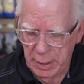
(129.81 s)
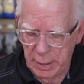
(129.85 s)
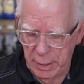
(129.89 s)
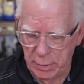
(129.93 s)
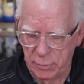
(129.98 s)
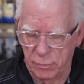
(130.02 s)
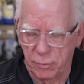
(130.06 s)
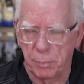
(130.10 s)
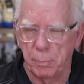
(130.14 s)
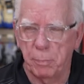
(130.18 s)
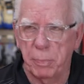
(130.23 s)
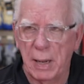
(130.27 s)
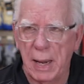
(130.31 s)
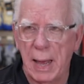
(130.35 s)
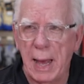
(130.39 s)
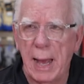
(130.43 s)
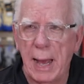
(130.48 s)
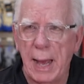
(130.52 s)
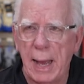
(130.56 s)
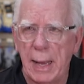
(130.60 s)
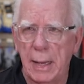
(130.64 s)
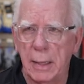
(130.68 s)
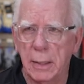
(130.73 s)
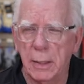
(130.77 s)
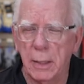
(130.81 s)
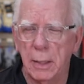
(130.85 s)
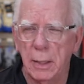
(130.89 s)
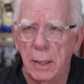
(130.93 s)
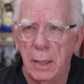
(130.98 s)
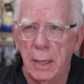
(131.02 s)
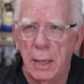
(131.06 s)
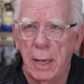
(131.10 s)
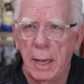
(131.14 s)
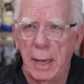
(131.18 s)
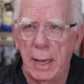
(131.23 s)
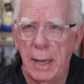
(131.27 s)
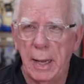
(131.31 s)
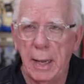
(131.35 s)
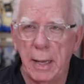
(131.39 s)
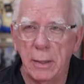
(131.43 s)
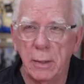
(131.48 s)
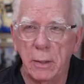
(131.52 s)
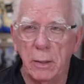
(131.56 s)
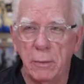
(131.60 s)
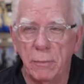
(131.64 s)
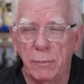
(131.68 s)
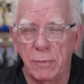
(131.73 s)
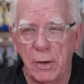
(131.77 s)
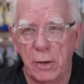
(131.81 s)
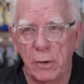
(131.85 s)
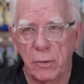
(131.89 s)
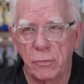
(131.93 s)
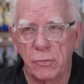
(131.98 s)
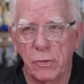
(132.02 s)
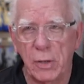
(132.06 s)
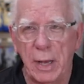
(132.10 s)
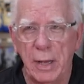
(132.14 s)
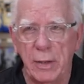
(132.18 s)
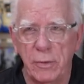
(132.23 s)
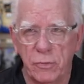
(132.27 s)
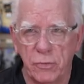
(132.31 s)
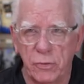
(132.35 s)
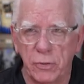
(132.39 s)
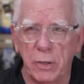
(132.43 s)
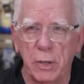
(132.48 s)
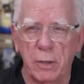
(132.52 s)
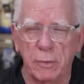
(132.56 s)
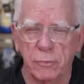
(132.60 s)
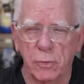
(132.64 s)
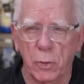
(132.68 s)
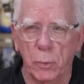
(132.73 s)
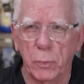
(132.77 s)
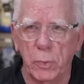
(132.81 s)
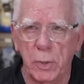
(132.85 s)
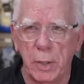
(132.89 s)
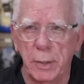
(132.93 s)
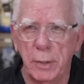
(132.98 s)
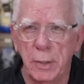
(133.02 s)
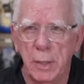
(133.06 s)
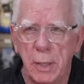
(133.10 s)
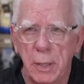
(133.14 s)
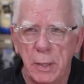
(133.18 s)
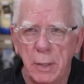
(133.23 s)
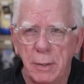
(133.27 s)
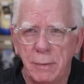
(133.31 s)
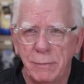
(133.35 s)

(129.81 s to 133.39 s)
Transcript: is black and there's a silver one